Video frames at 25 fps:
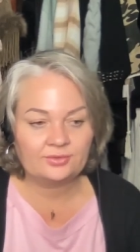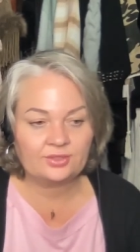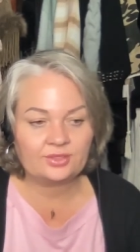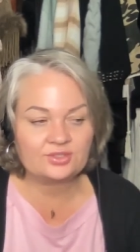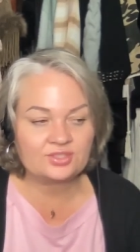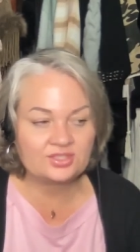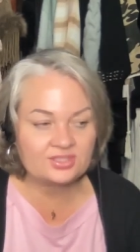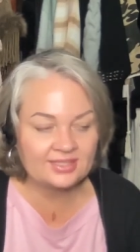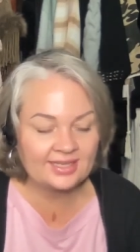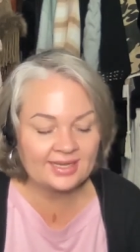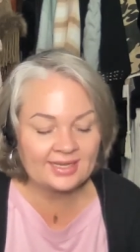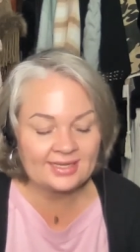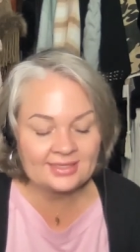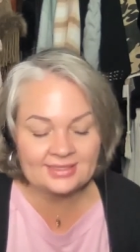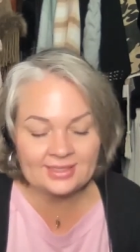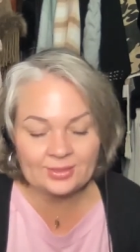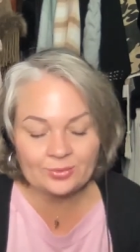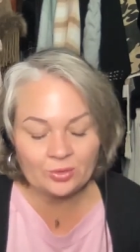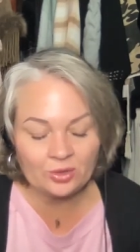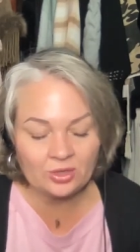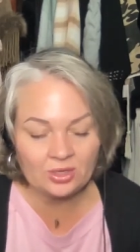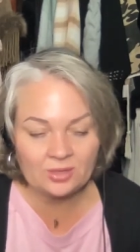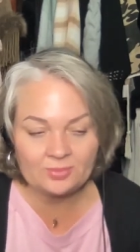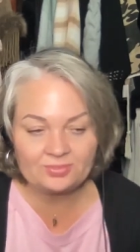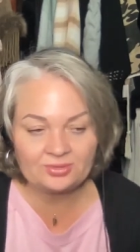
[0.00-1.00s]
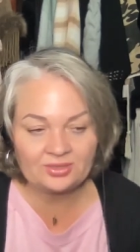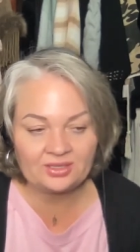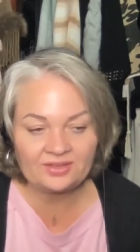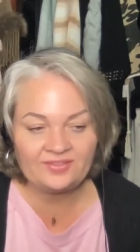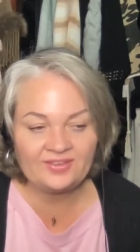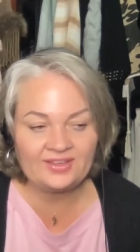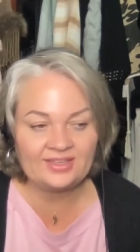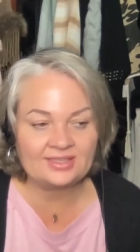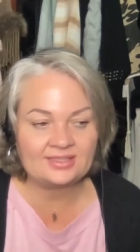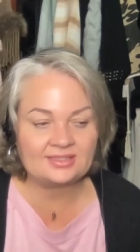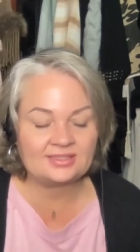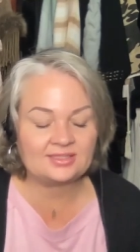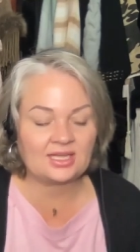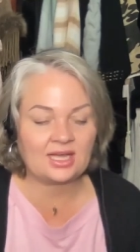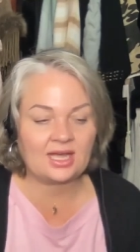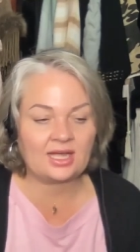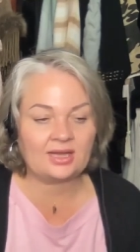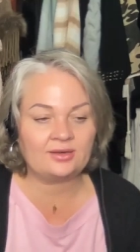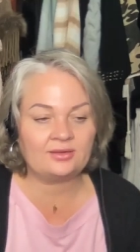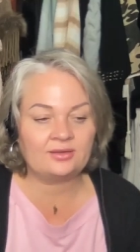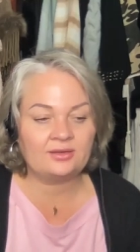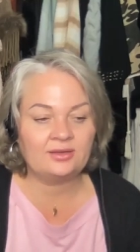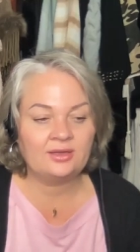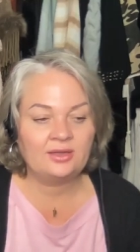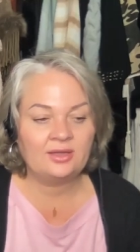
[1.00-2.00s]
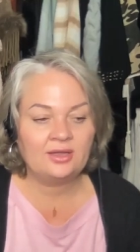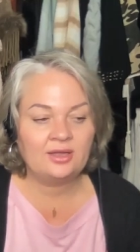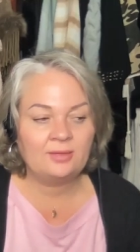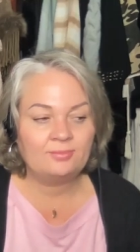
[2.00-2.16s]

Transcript: There's things that we're oblivious on.